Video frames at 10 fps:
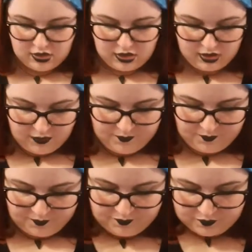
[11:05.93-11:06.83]
I
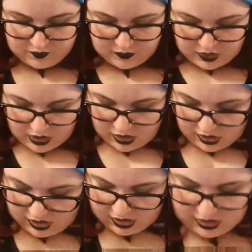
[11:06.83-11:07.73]

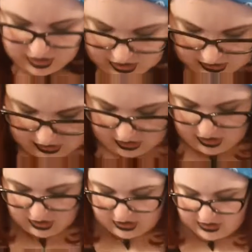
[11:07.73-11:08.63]

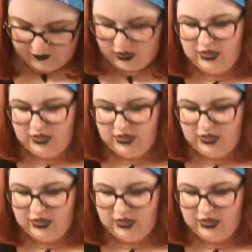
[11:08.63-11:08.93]
think that's everything.